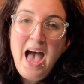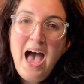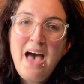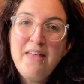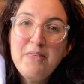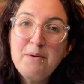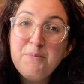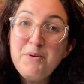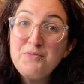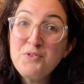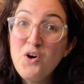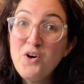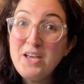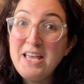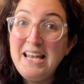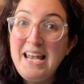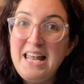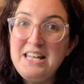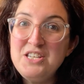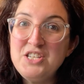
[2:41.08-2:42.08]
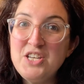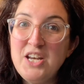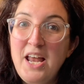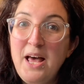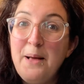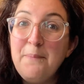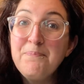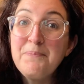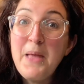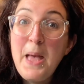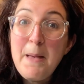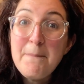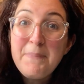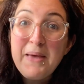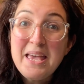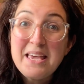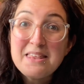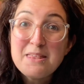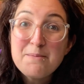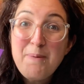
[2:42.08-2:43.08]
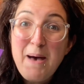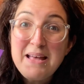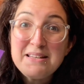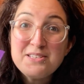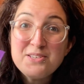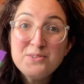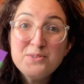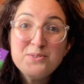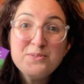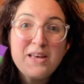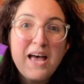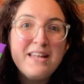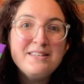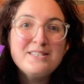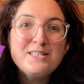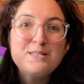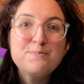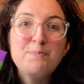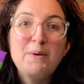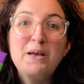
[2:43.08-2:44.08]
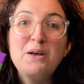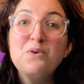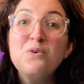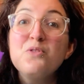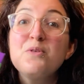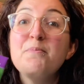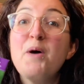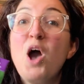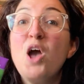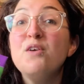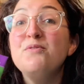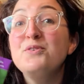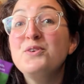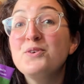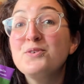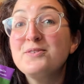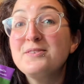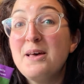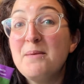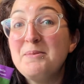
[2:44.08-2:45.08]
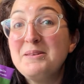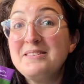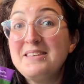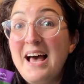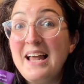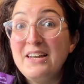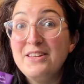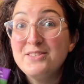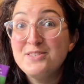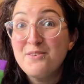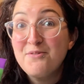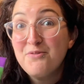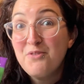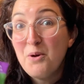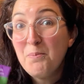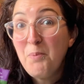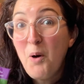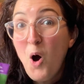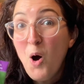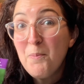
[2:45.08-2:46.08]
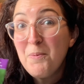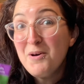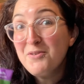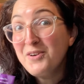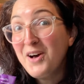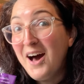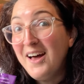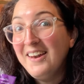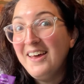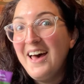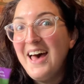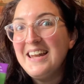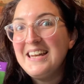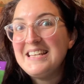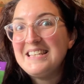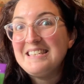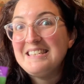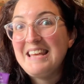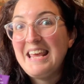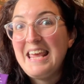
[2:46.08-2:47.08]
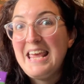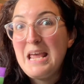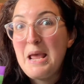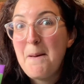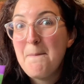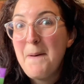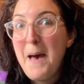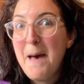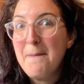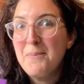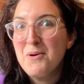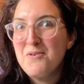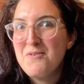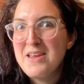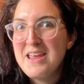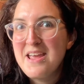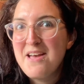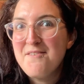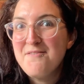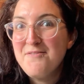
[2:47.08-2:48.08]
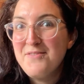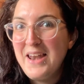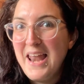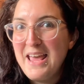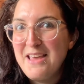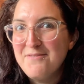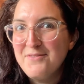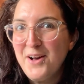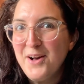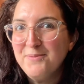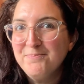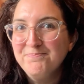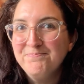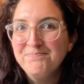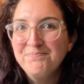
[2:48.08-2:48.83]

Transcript: And then we've got calendula. Pick the petals and sprinkle them over your summer salads for a pop of colour and a zingy, peppery flavour.